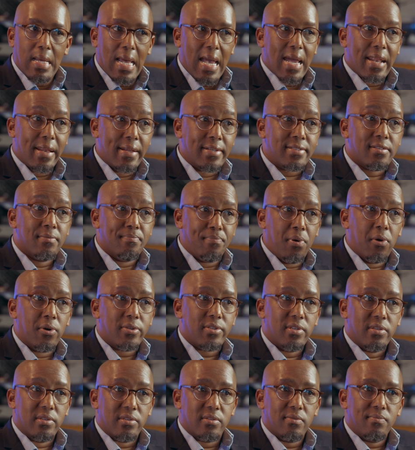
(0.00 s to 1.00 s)
It is
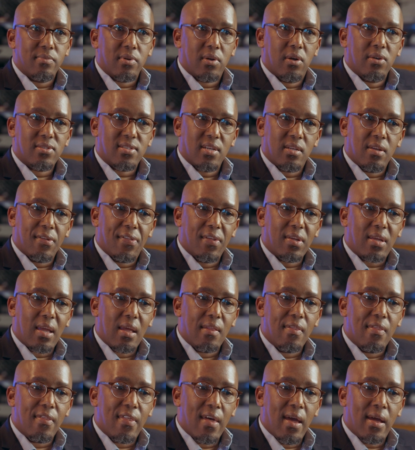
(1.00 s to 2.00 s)
important because, and I think
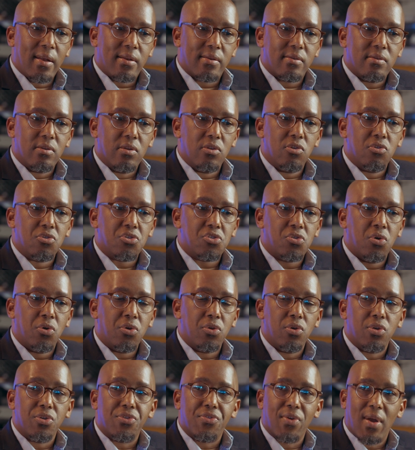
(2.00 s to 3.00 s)
in that you show
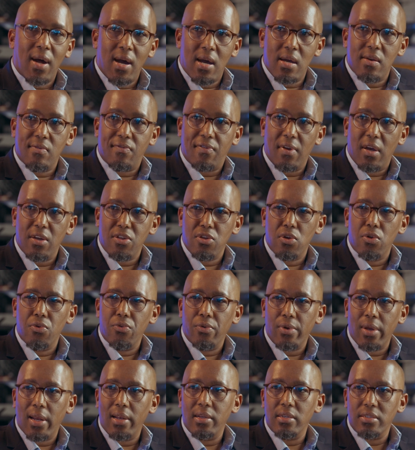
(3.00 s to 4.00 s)
your drive and your
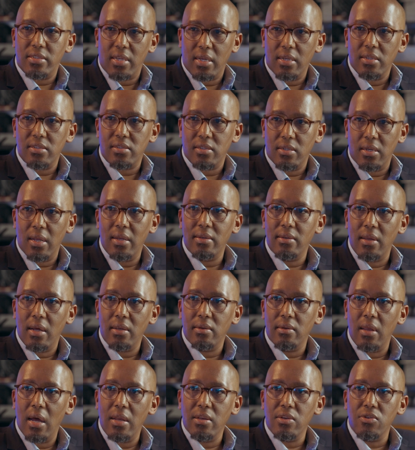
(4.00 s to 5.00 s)
real intention
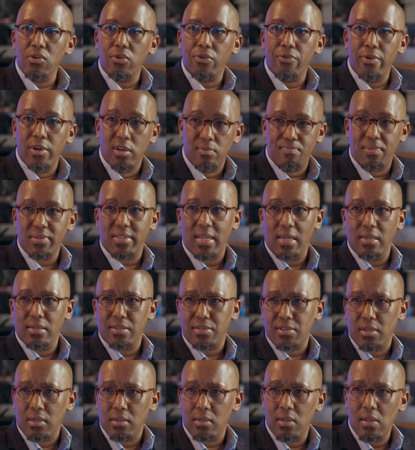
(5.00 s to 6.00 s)
and your real
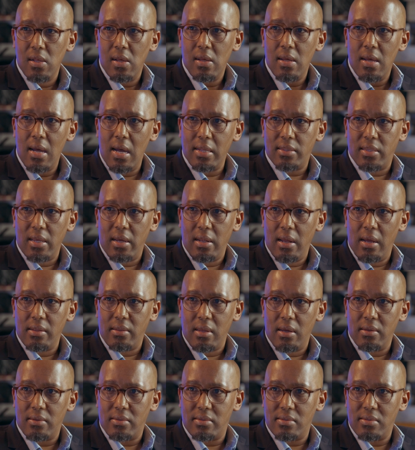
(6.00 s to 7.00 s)
potential at
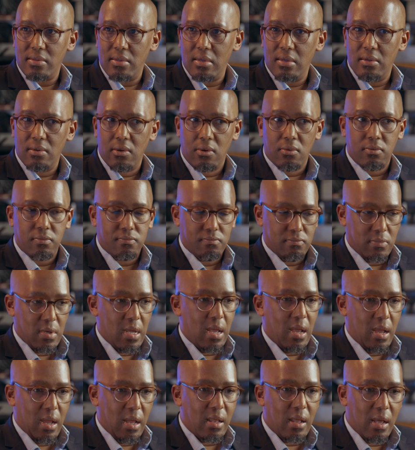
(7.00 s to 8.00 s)

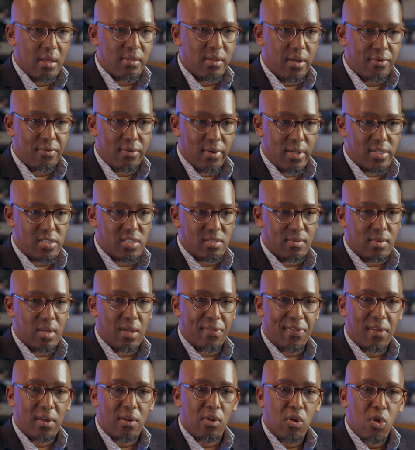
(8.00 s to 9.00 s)
in that relationship. And
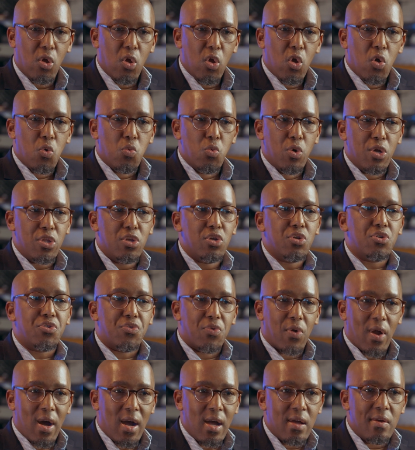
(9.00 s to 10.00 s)
I think when you
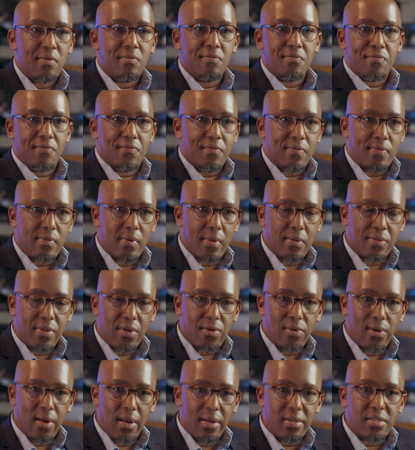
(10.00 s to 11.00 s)
drive
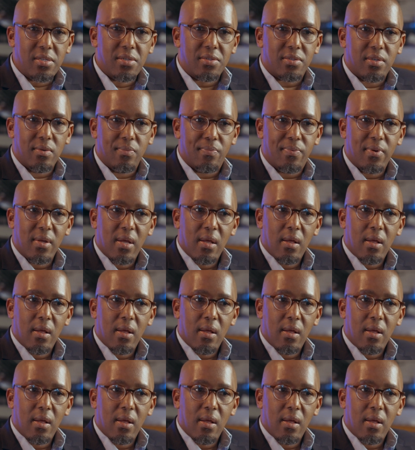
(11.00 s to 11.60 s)
the relationship,